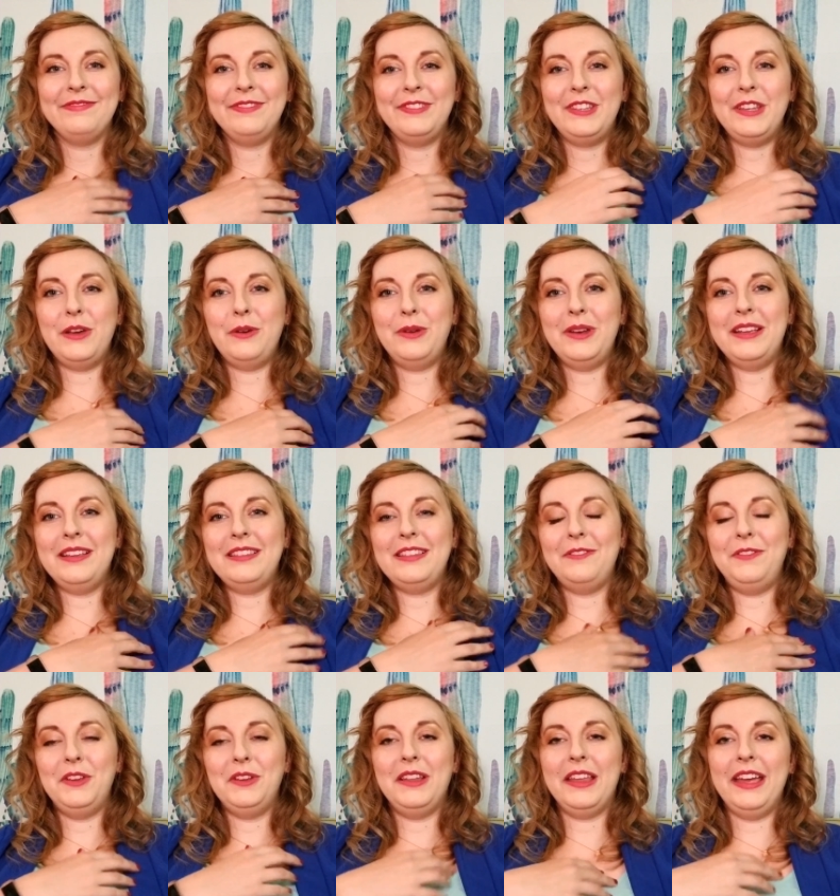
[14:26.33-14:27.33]
Notice
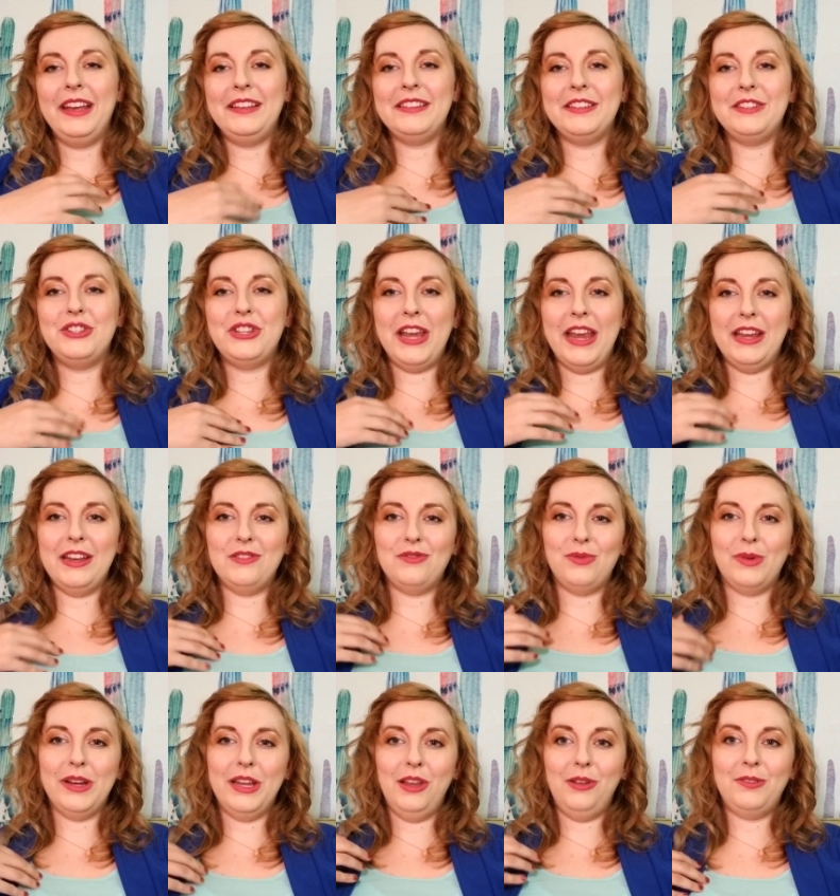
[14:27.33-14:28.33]
if you'd like to change
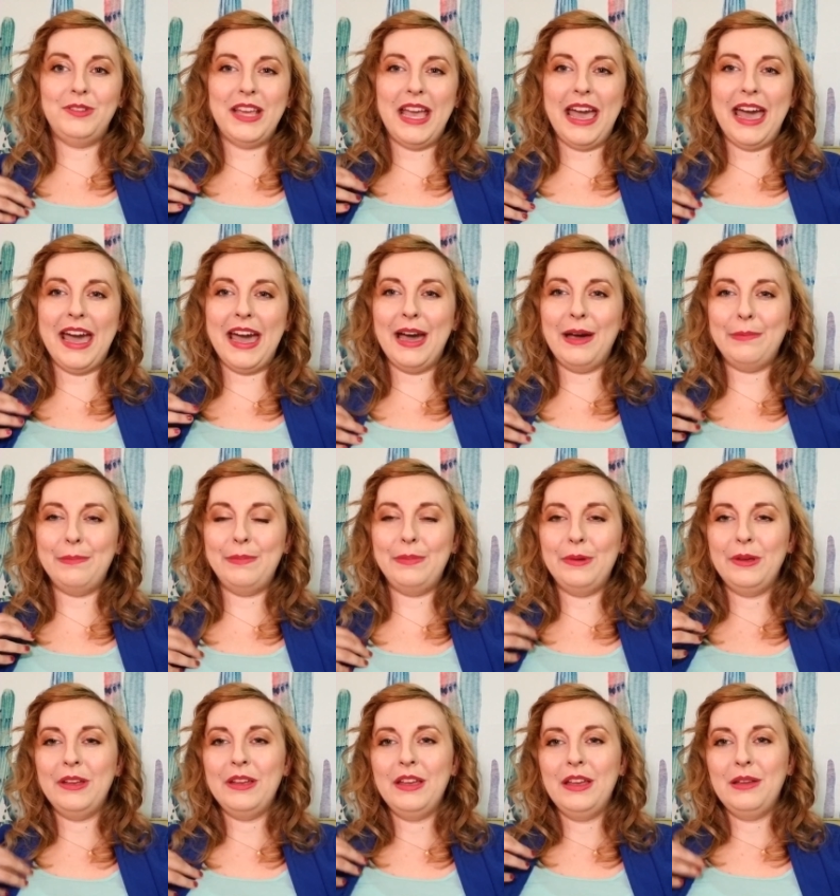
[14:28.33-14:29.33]
where you tap.
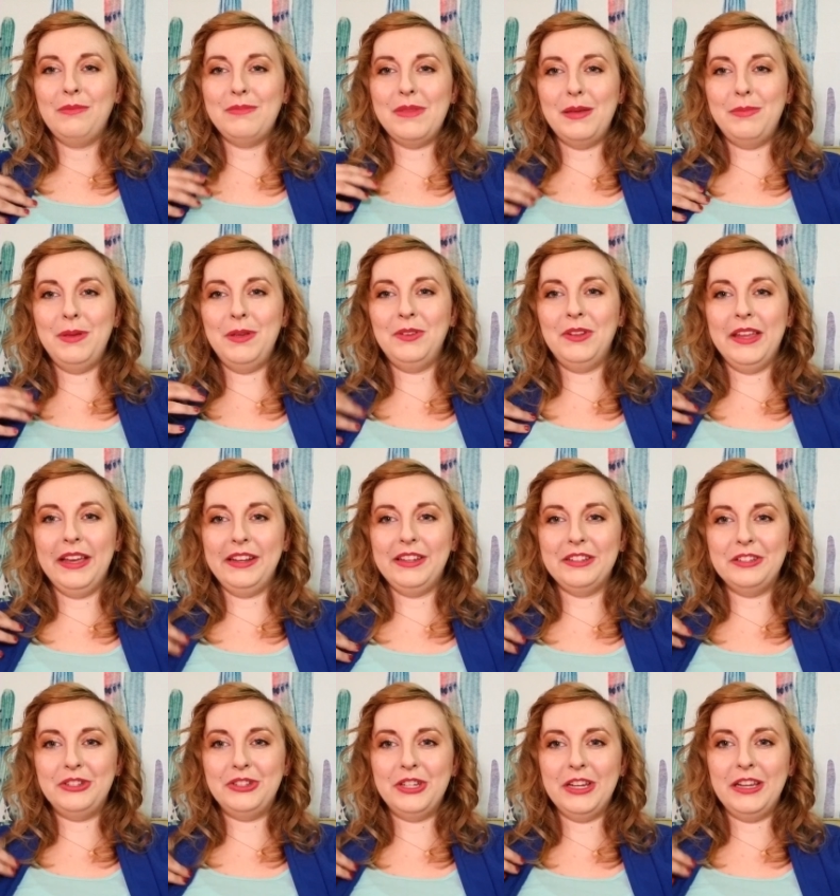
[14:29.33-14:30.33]
Maybe you'd like
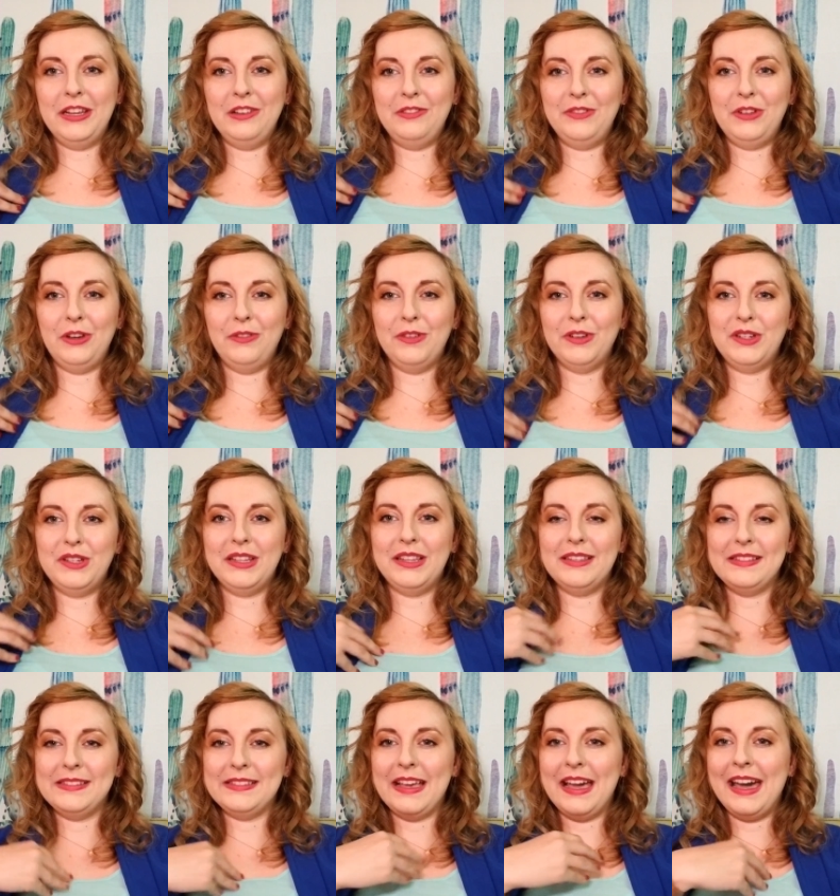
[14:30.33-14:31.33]
to shift over to
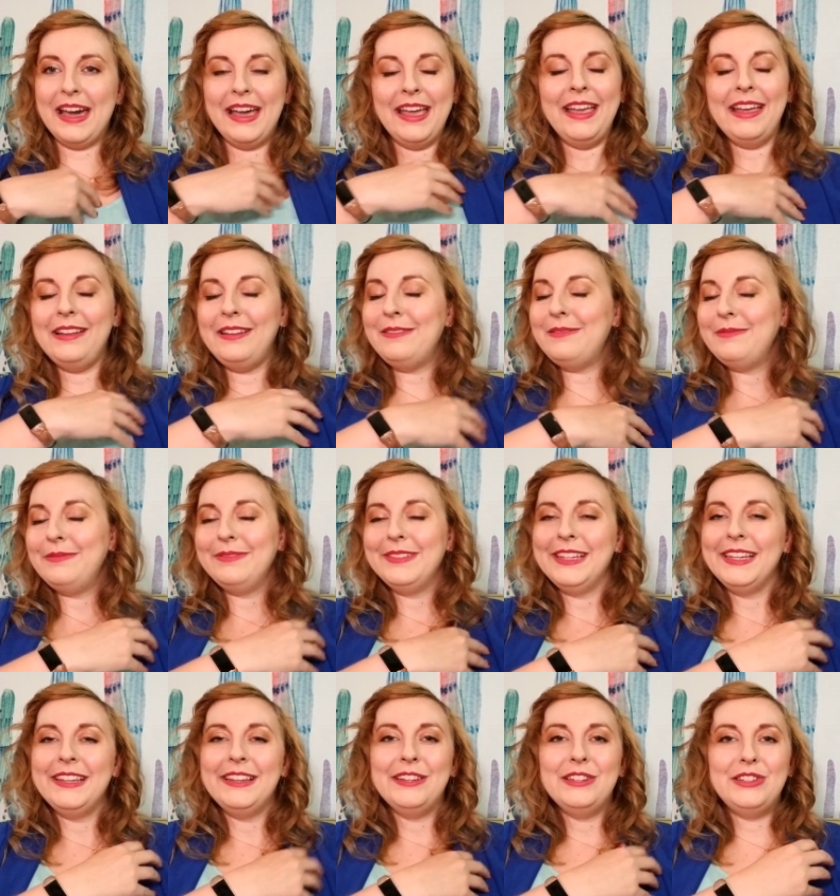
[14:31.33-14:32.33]
the side.
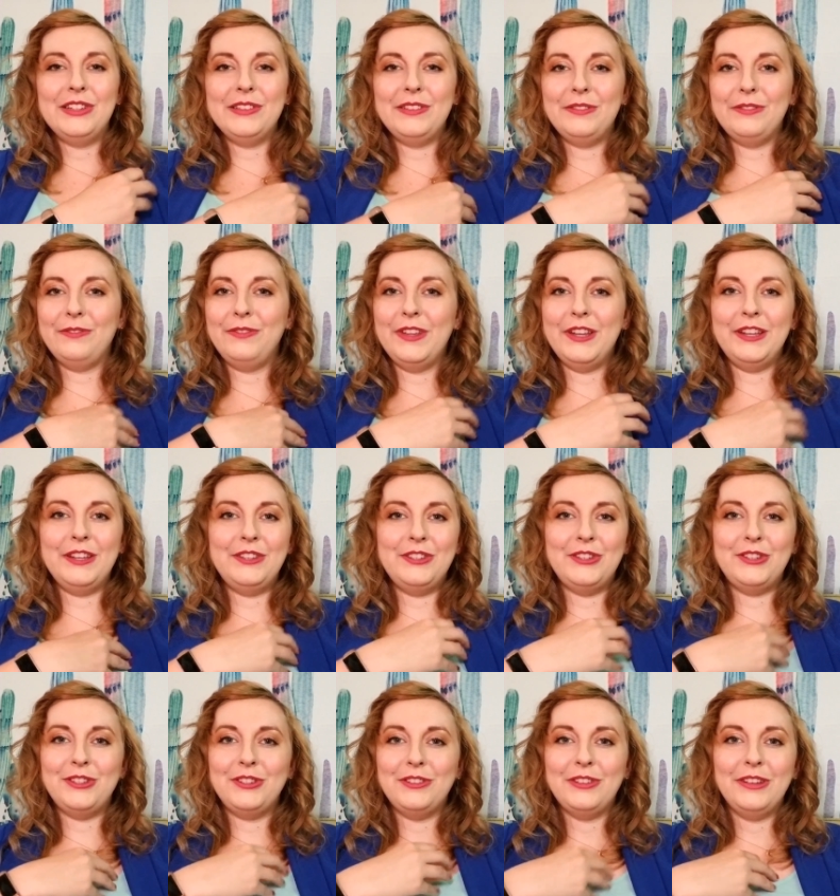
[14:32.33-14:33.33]
Just
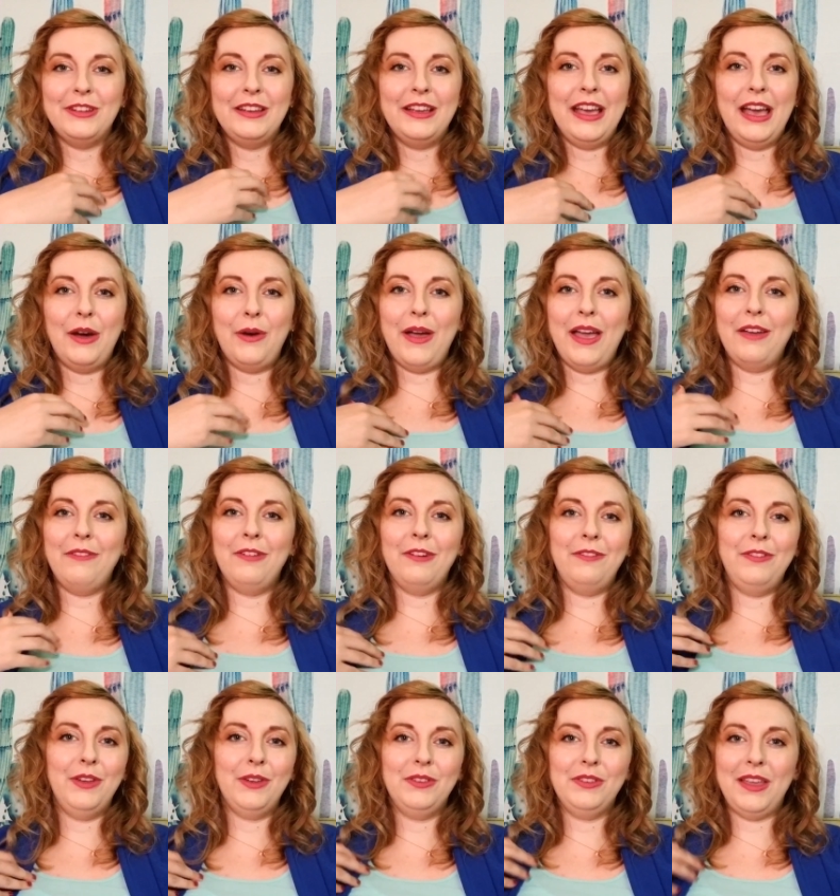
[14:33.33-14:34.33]
finish however
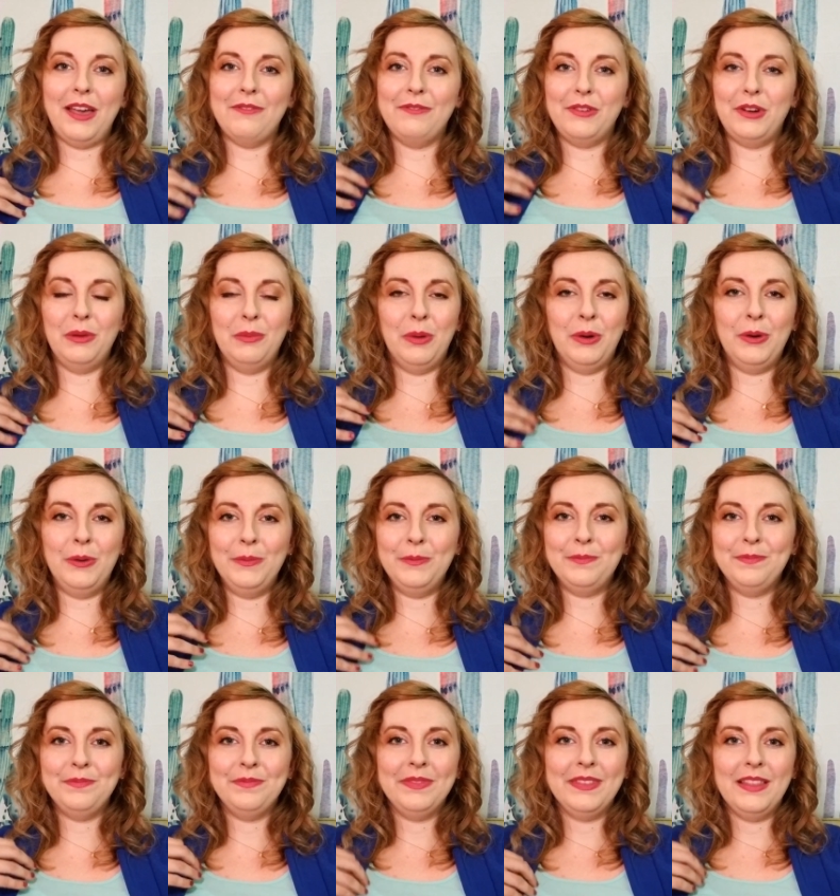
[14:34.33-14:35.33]
feels comfortable.
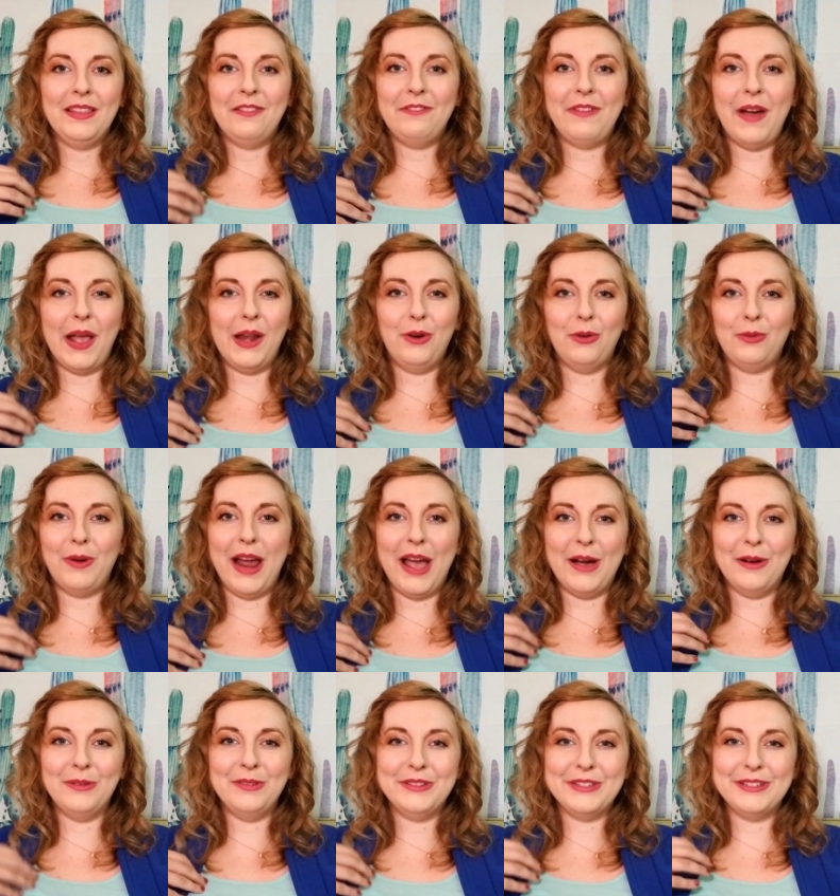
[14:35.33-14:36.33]
Final
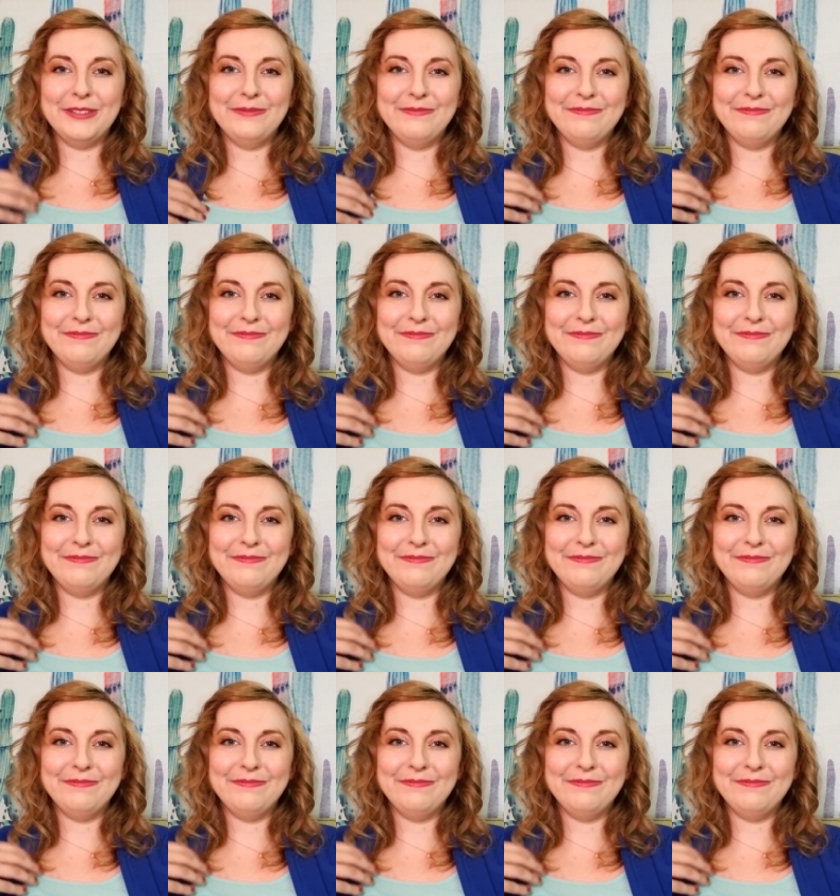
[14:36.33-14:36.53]
round.